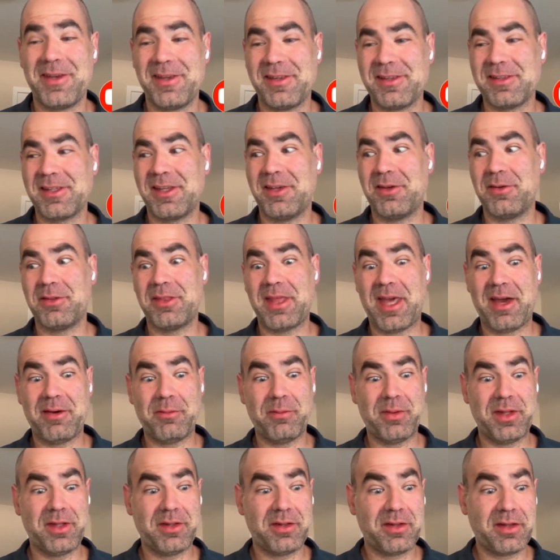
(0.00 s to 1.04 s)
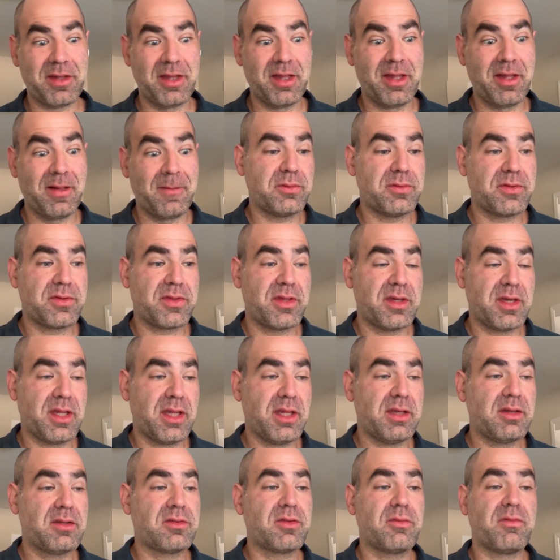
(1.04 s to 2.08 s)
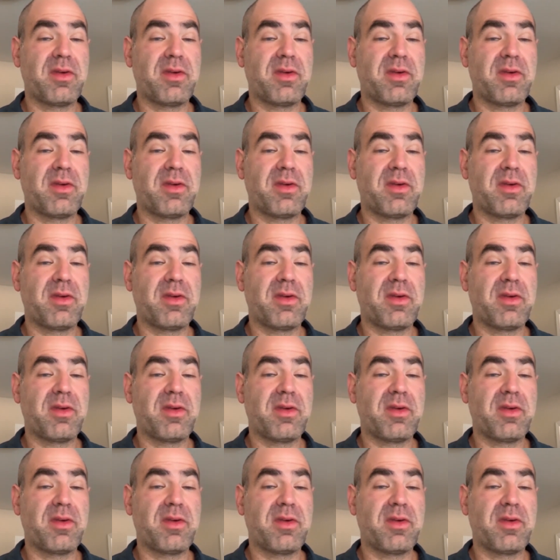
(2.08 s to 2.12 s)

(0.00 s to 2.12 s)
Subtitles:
and that will reduce the need.